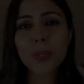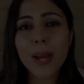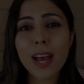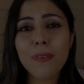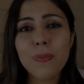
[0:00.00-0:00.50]
so
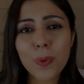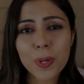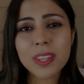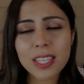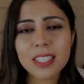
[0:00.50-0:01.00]
I have
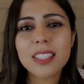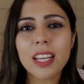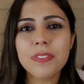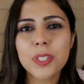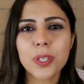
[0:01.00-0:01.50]
4 things
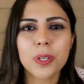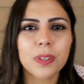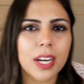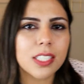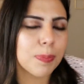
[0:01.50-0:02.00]
left to show you
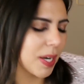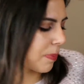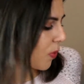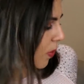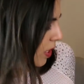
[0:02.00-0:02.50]
guys, but
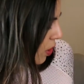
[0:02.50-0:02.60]
I'm going